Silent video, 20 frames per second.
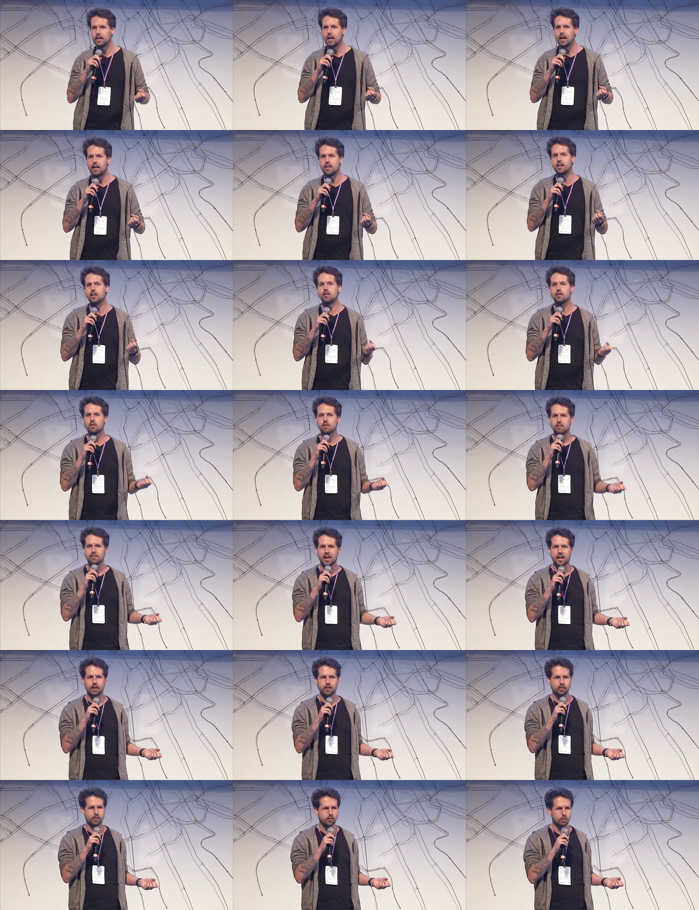And then your
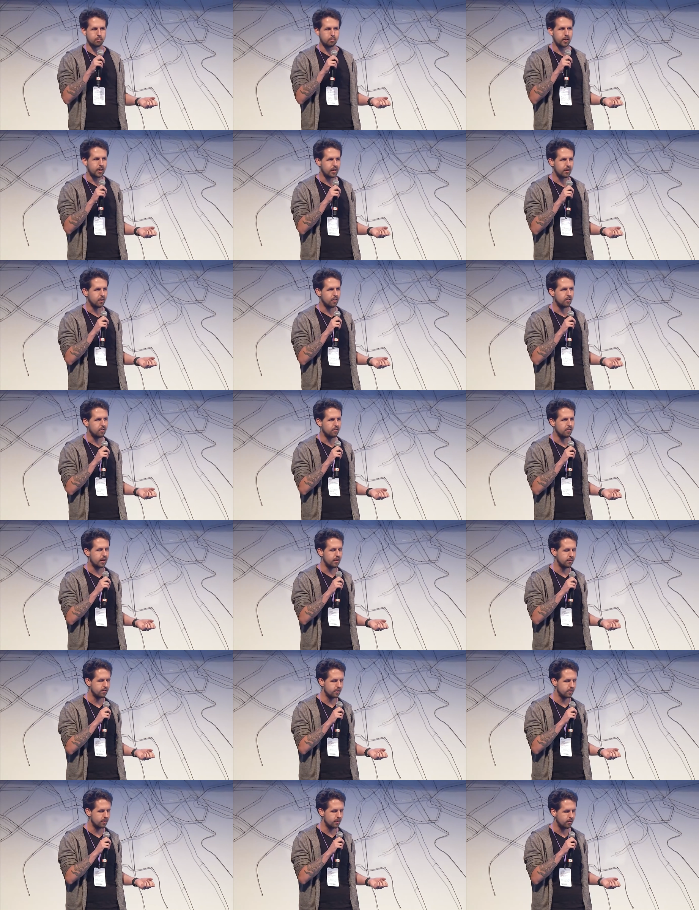technical peers as
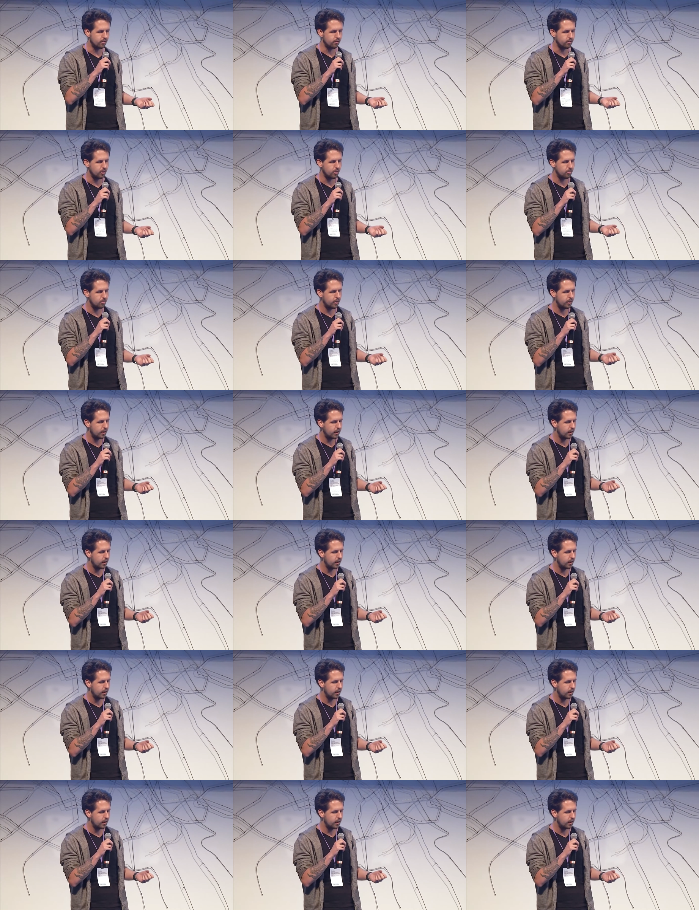the third group.